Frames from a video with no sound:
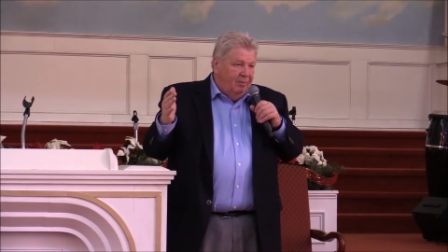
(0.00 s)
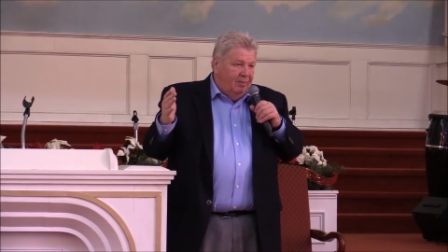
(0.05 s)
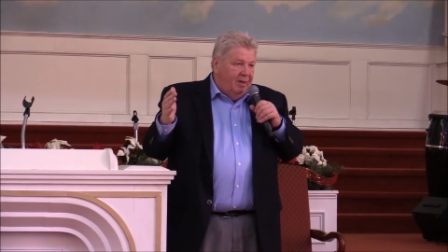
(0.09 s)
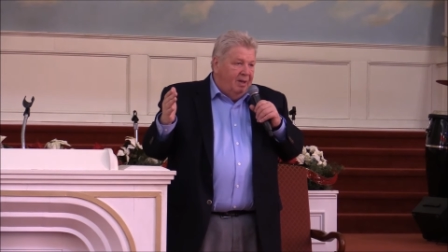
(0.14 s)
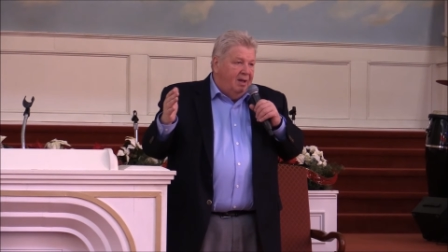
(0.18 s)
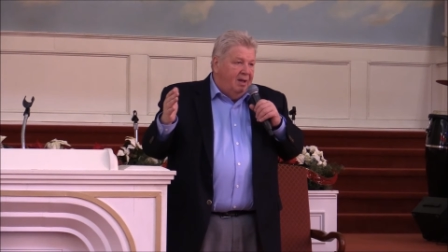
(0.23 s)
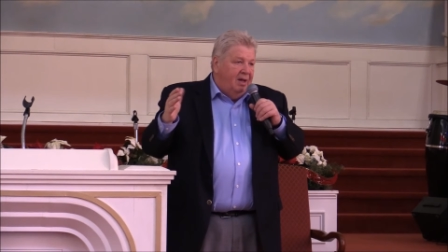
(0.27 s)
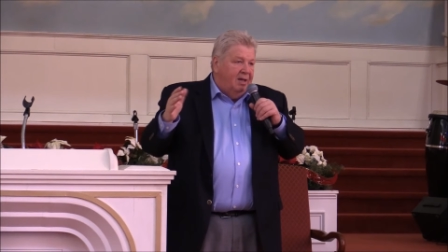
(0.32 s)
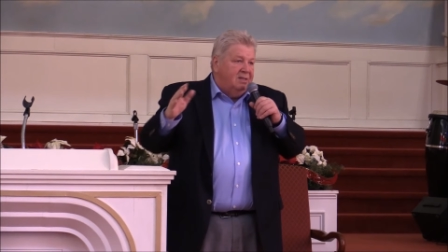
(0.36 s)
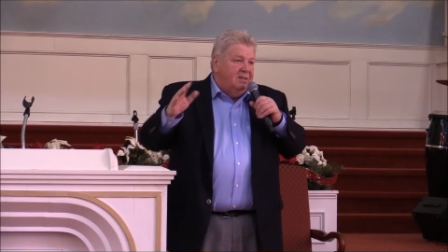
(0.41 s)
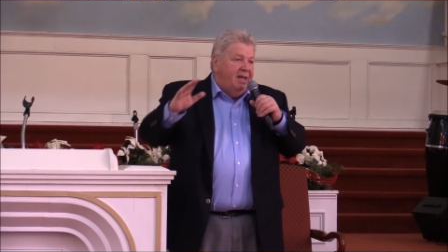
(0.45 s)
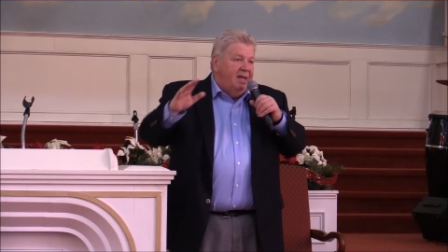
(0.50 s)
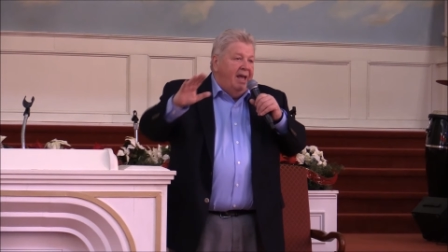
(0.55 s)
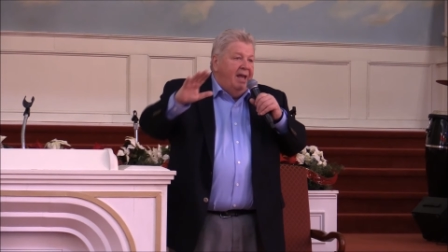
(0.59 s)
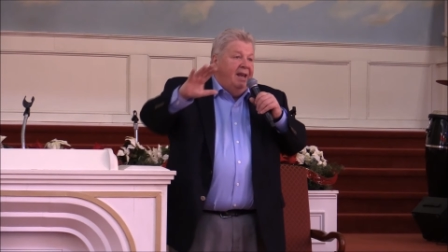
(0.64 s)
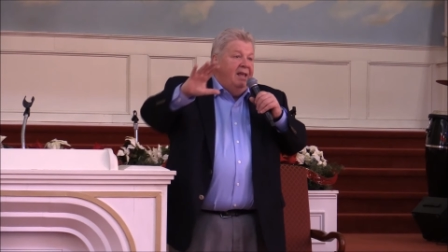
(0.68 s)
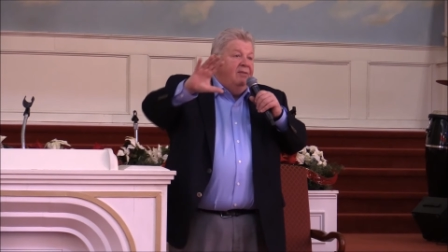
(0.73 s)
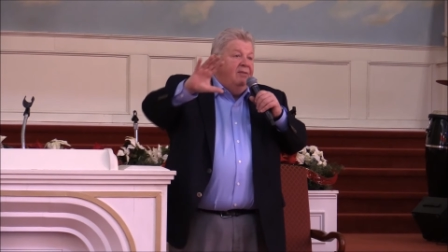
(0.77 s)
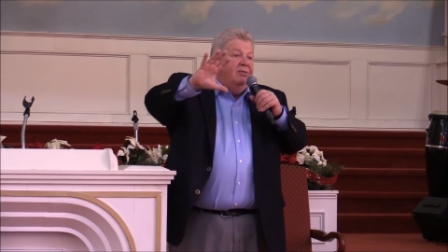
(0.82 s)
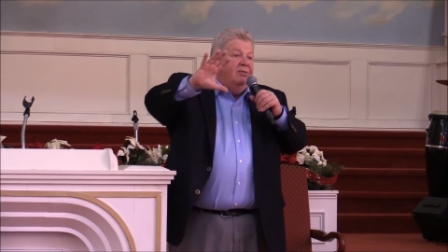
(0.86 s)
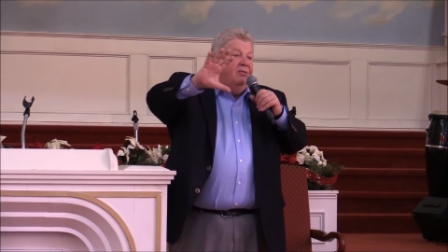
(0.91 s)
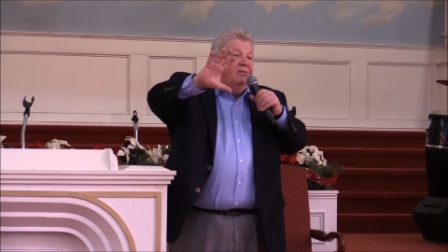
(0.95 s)

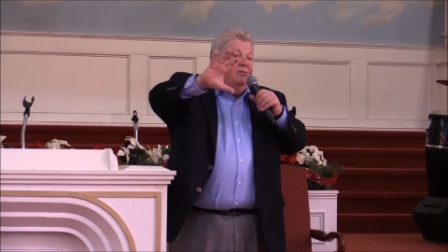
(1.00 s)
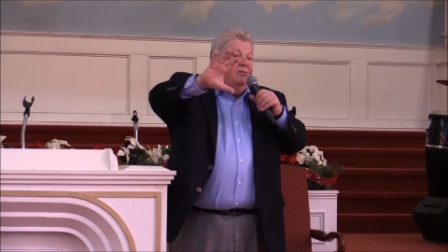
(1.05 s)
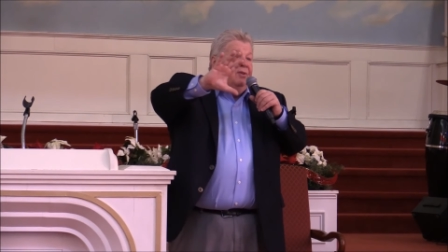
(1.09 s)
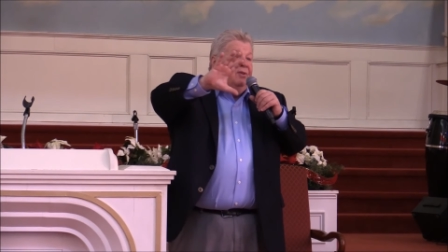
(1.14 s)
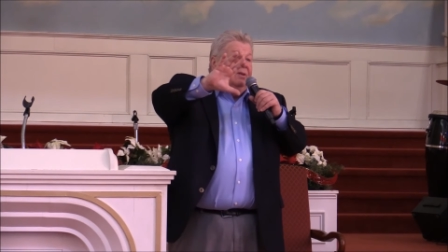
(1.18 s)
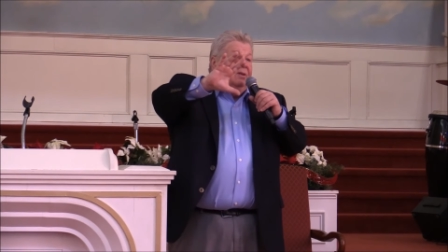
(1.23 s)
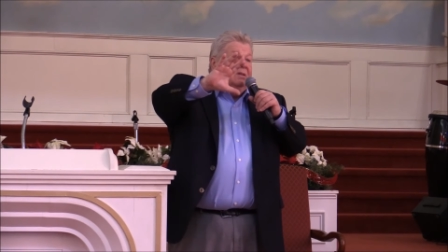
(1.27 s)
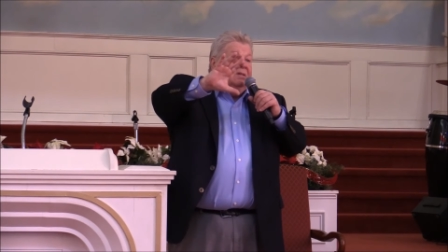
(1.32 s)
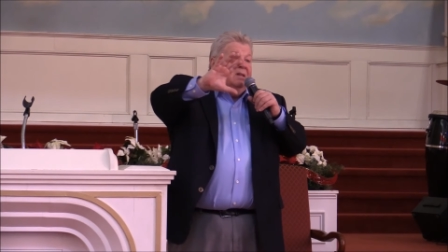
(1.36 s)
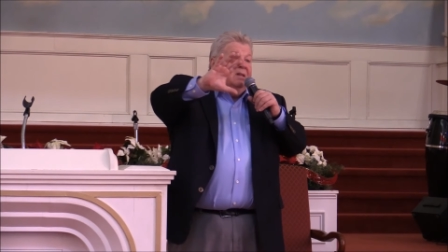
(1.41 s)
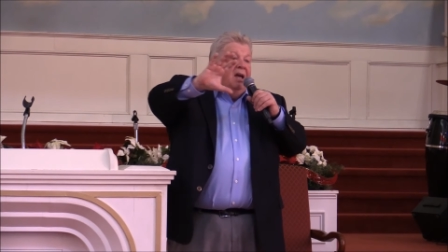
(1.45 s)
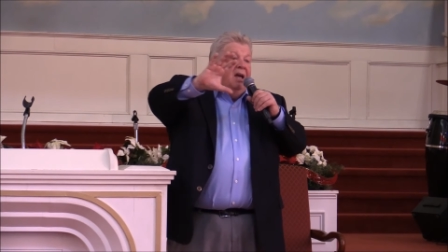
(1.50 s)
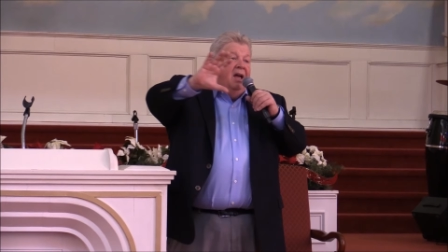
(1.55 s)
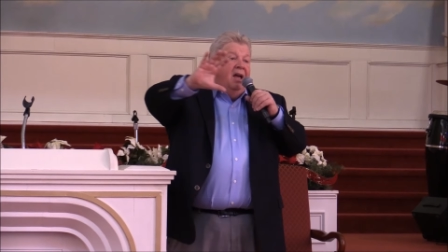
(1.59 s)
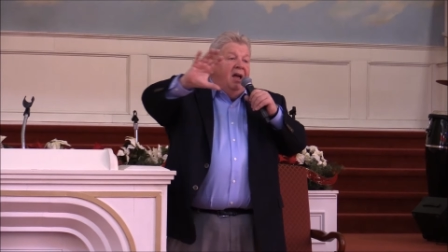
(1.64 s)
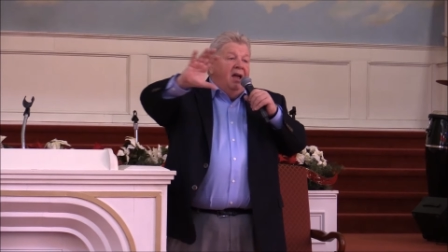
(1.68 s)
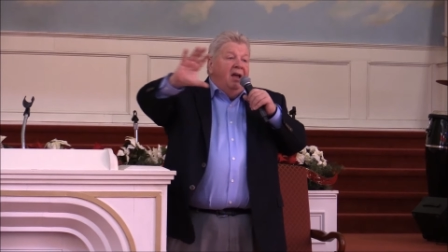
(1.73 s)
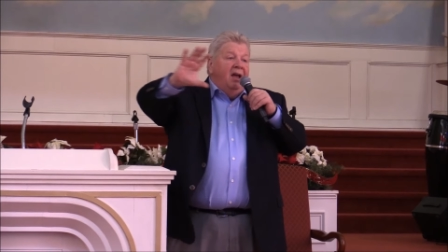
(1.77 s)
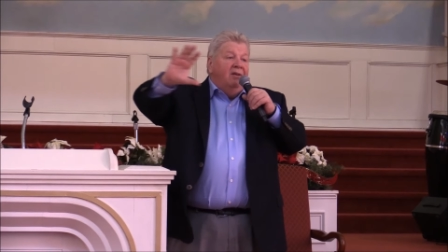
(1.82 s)
and he fulfills